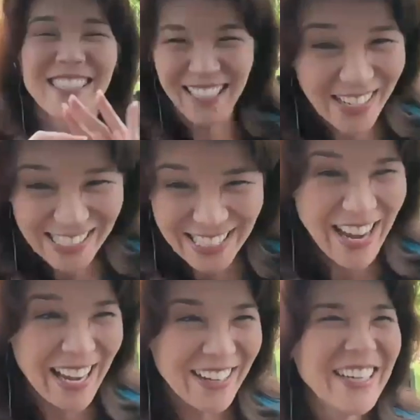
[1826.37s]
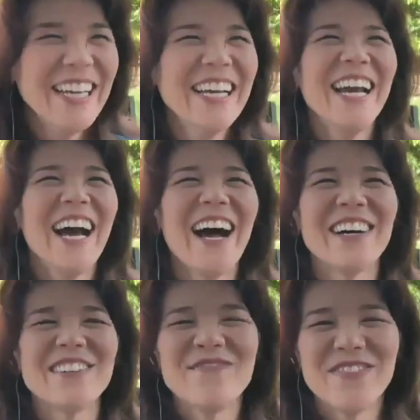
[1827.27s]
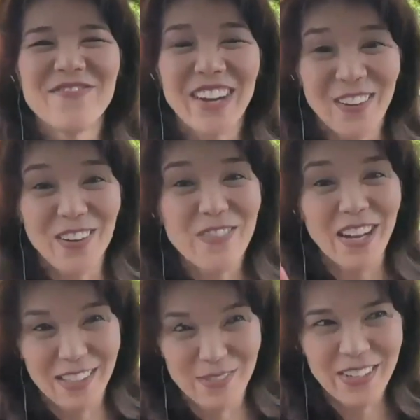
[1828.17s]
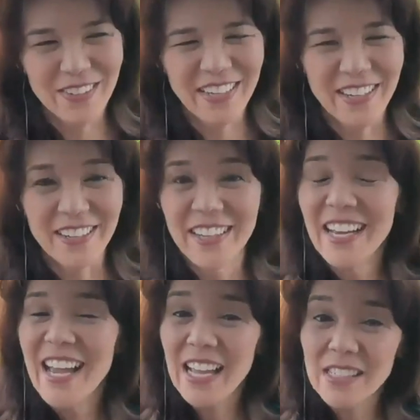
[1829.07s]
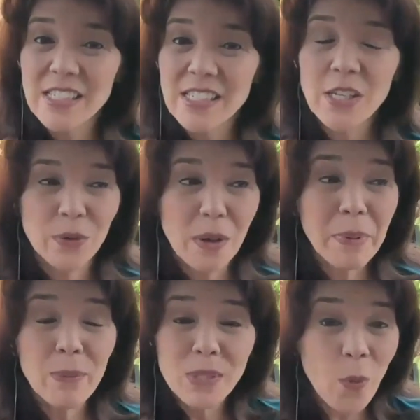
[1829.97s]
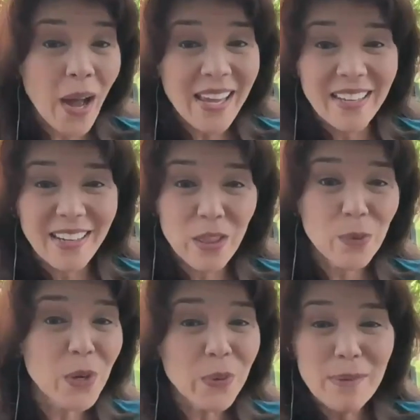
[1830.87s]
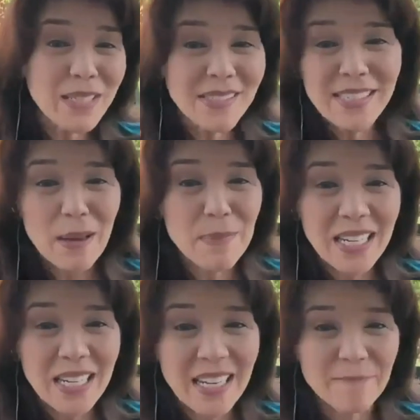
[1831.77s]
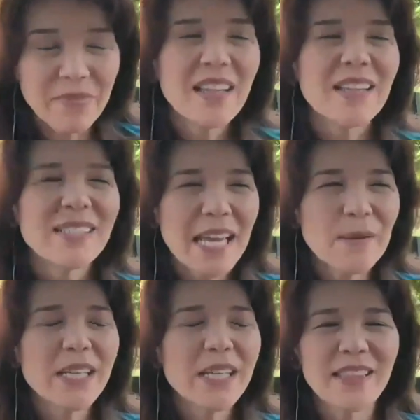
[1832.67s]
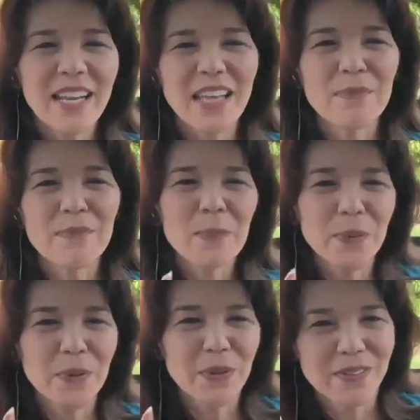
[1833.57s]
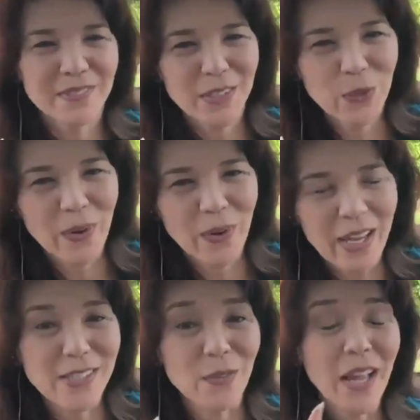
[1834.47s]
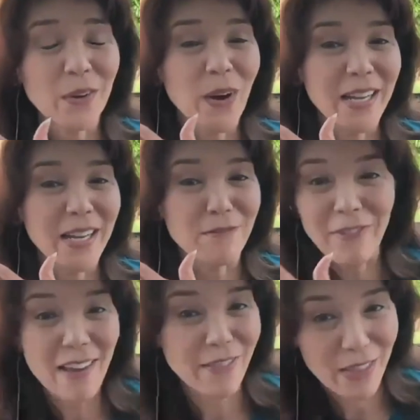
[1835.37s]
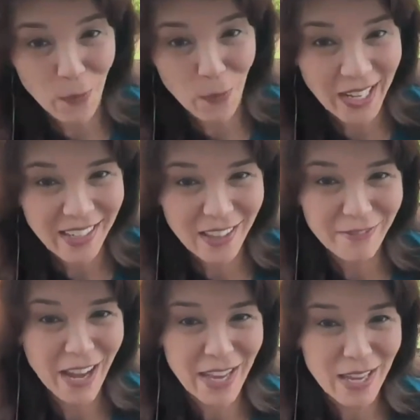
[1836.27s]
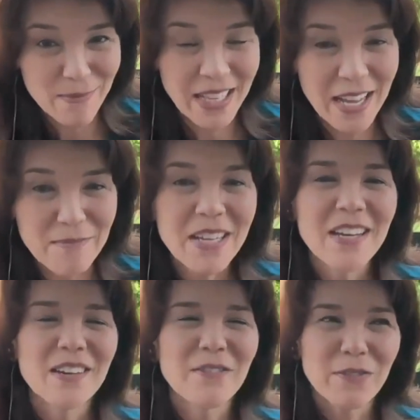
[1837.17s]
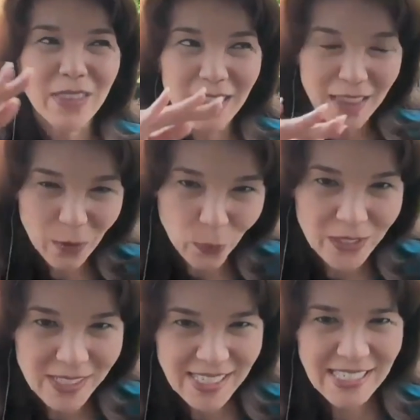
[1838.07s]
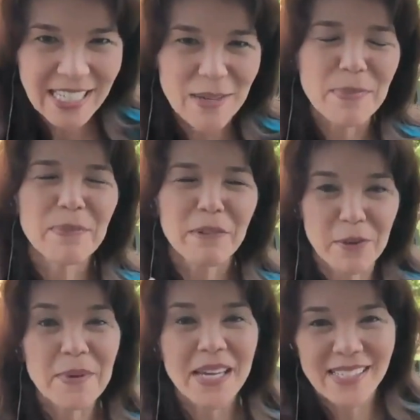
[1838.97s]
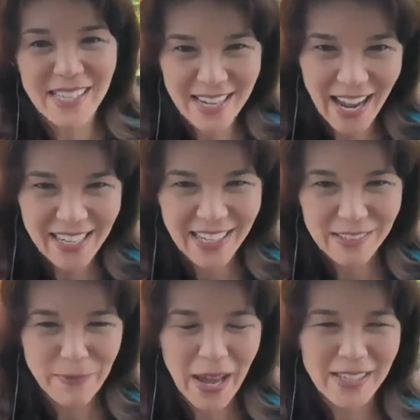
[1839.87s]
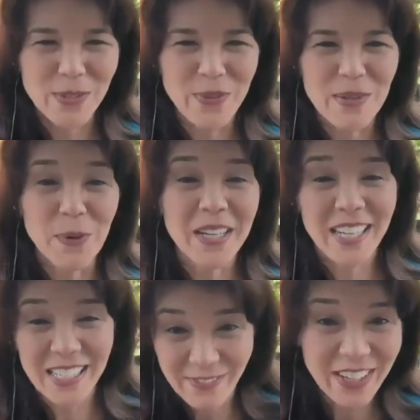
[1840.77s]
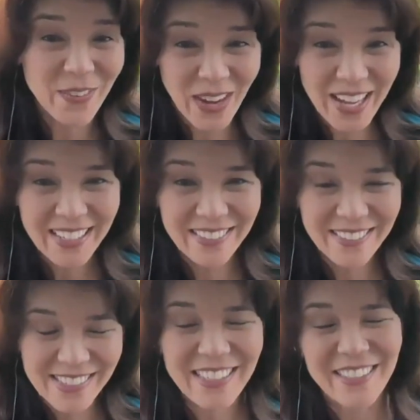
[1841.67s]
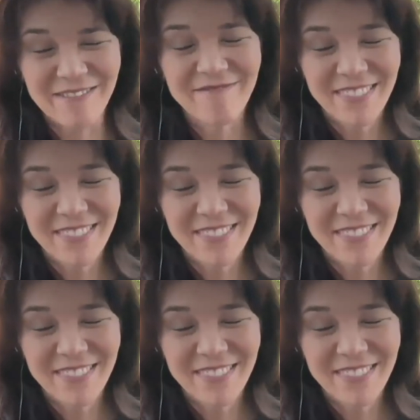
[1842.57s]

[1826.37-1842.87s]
how I sleep now. But I go to bed a little bit earlier. And so, but it was quiet and there were no emails coming in. Same reason that I think people who are writers that like writing 5 in the morning, the 5 a.m. club, the world is asleep. But for me, it's at night at past 2 in the morning. It's very quiet. So